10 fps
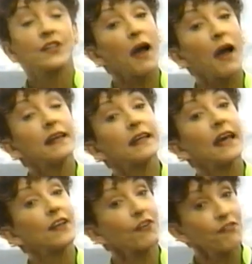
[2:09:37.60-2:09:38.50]
Try to
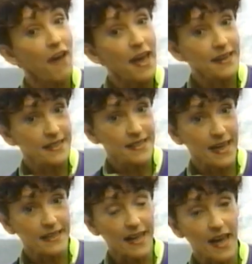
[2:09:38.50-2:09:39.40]
get your fat
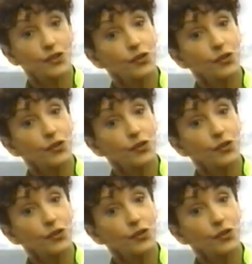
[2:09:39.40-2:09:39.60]
intake down